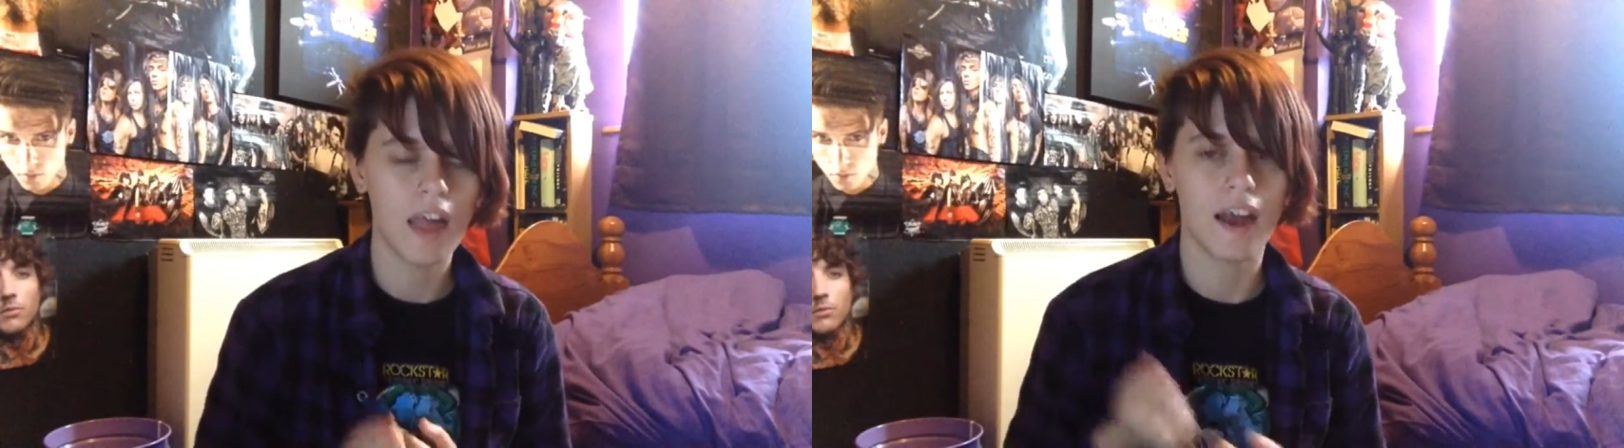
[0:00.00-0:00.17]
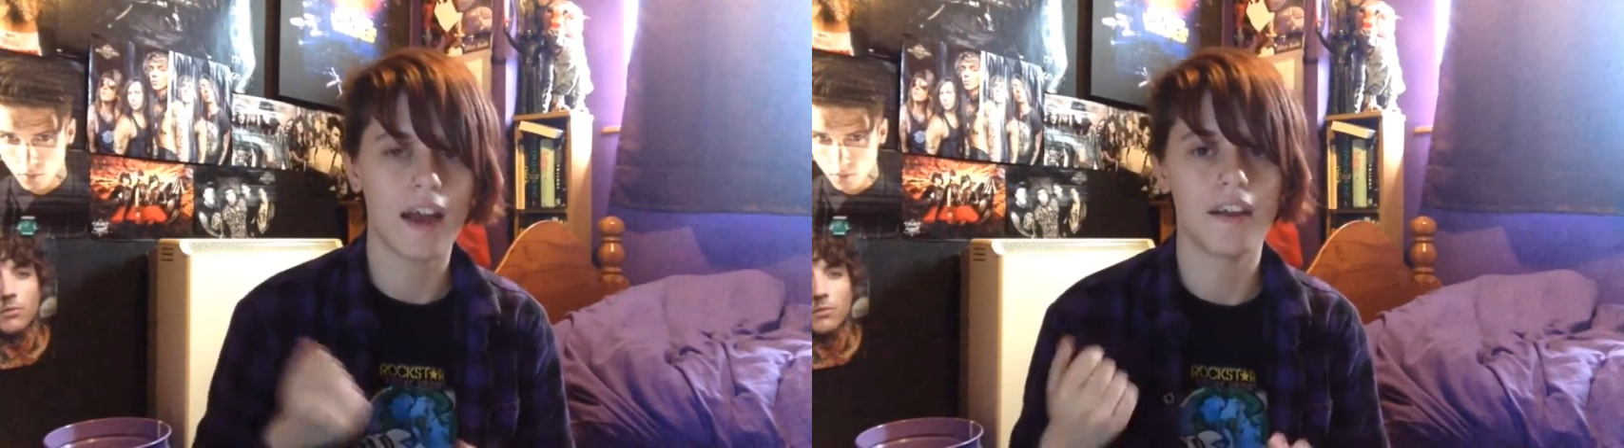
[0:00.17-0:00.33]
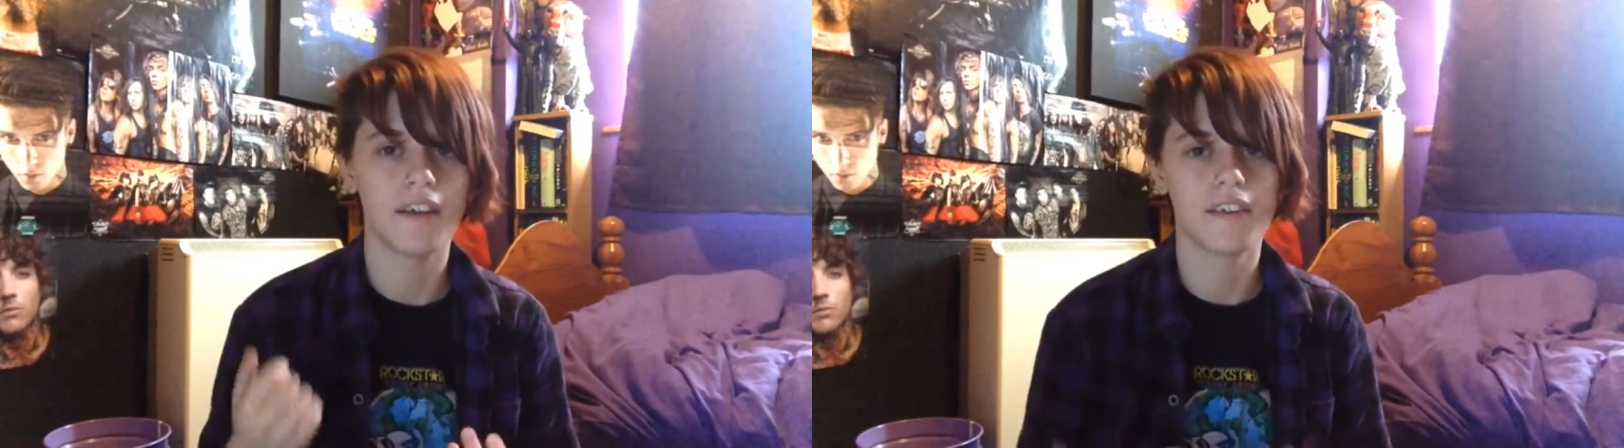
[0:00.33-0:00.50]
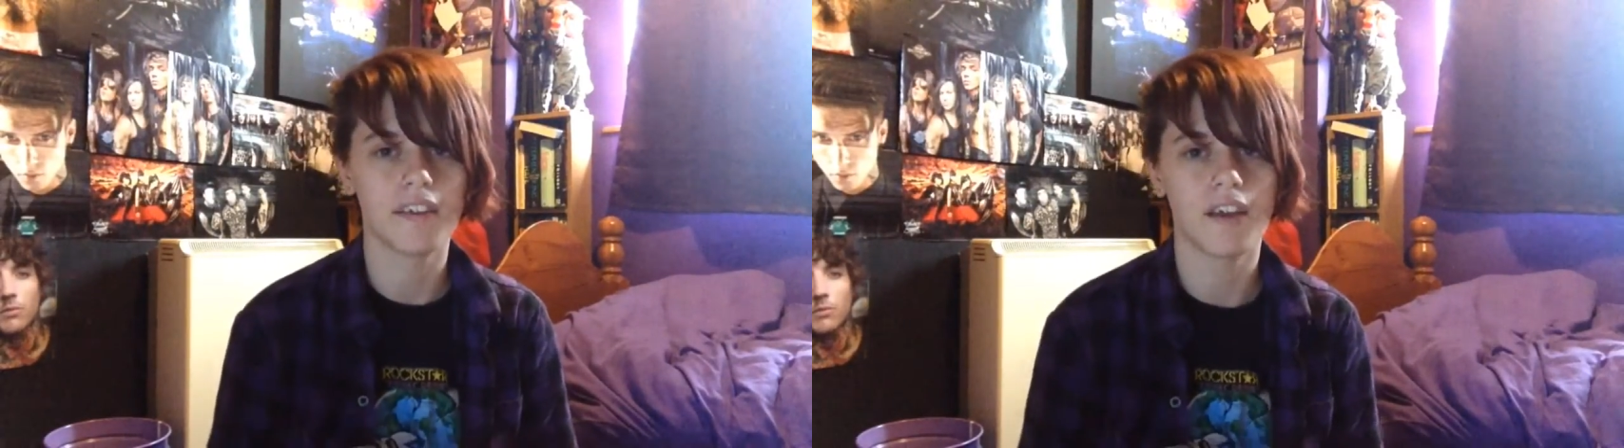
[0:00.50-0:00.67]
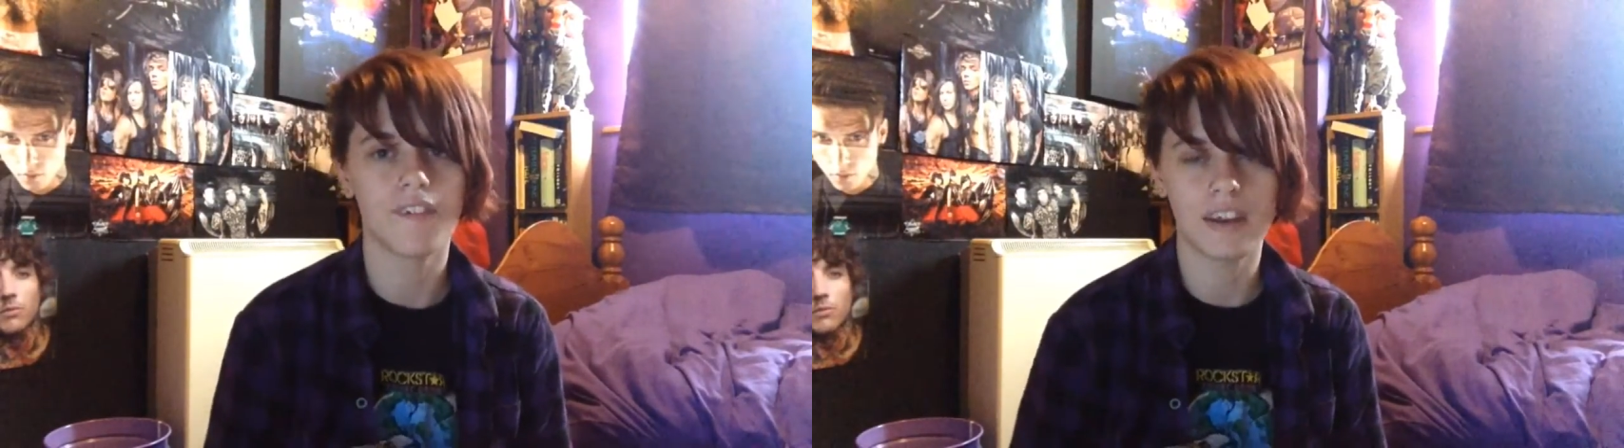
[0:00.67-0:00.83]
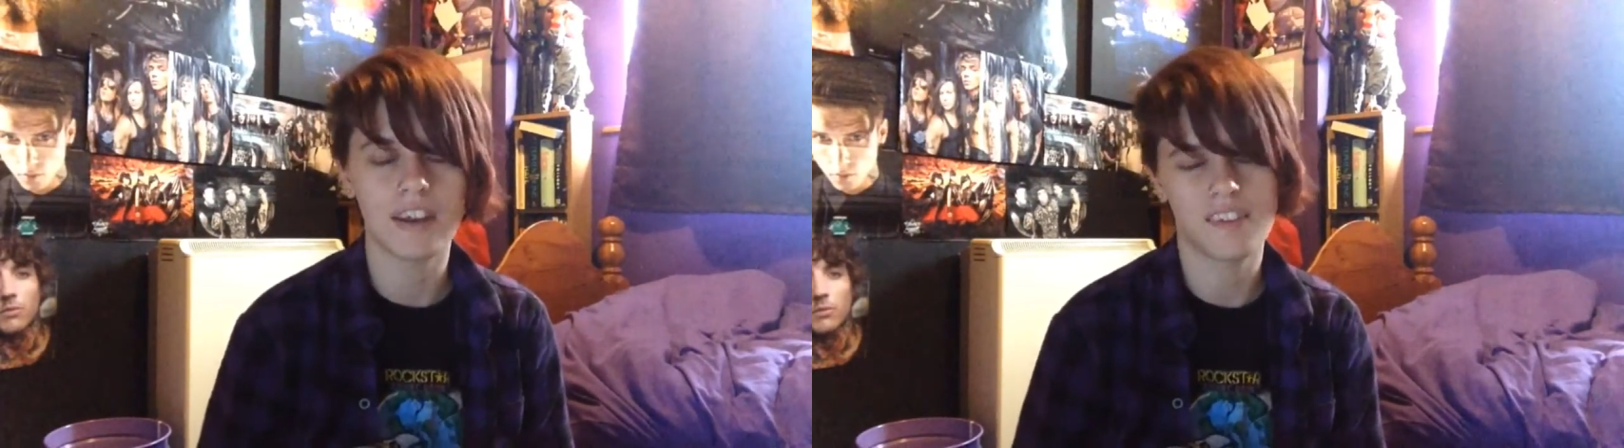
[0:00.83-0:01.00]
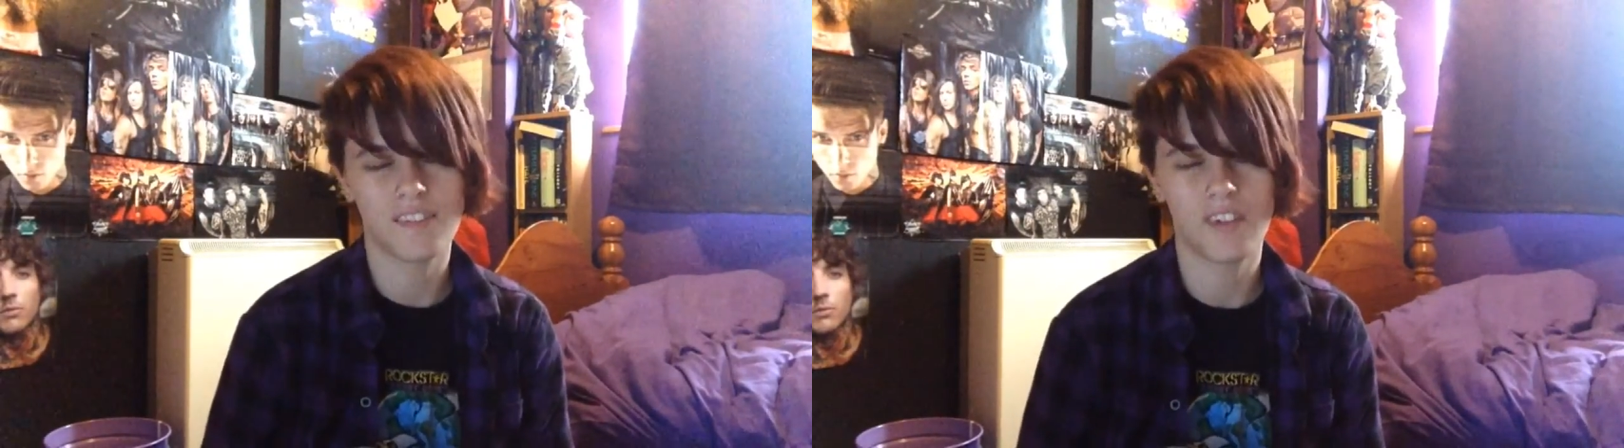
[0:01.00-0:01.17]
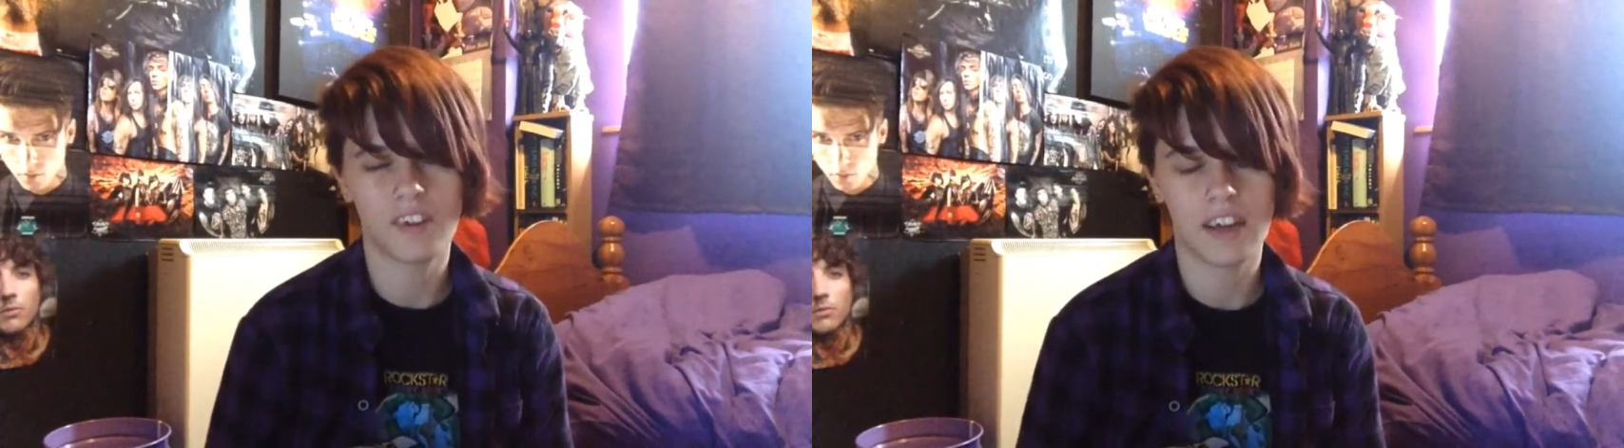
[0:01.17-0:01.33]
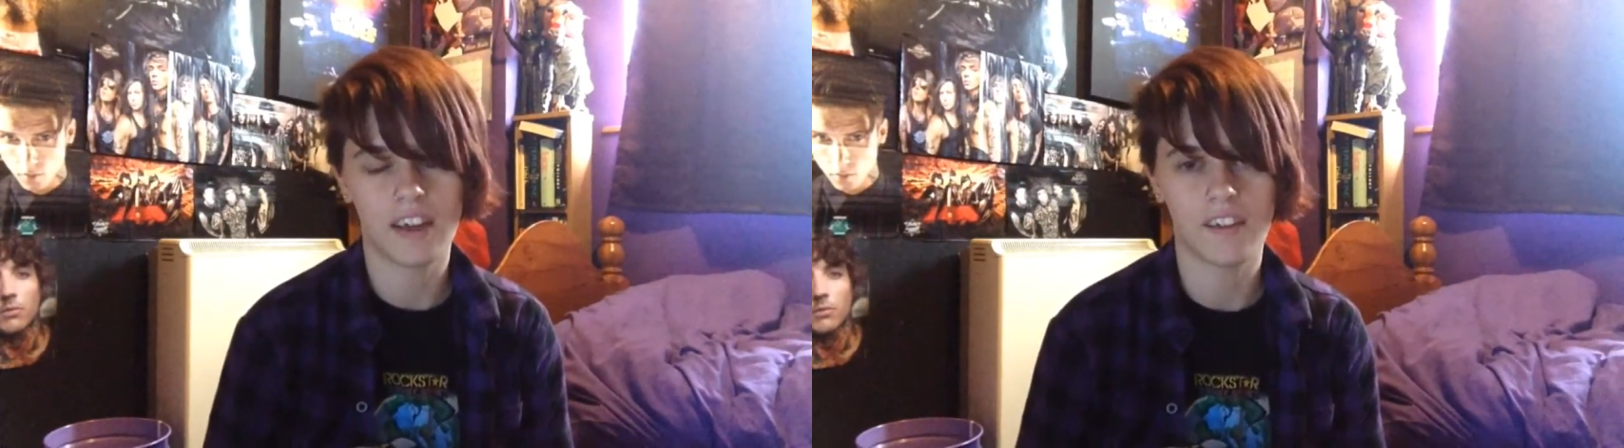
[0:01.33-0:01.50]
and I really didn't
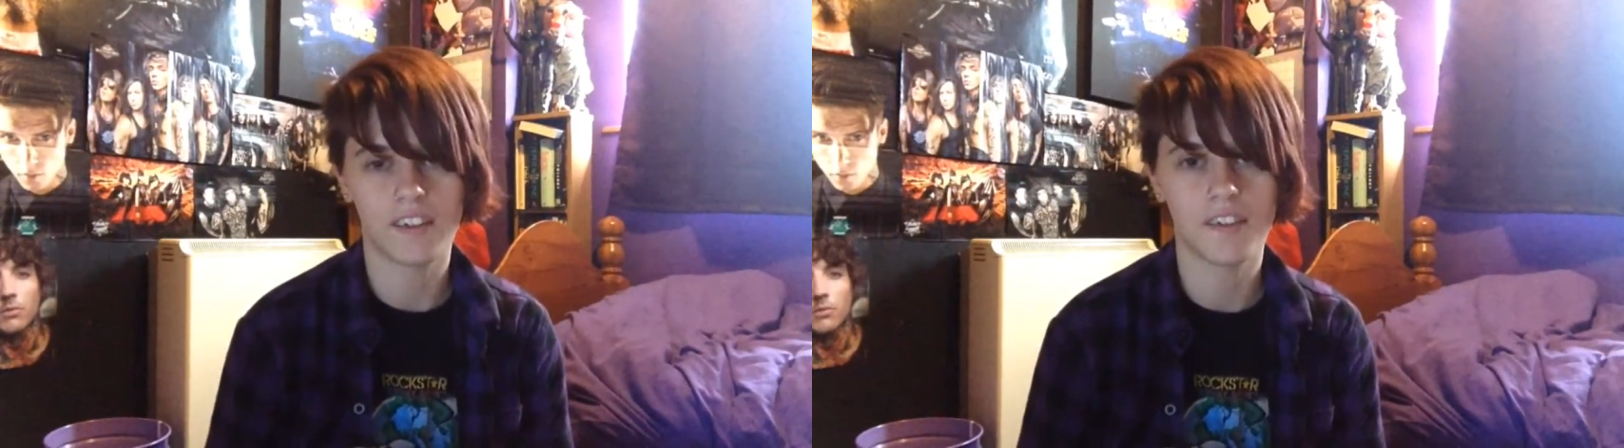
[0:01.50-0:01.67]
want to get on the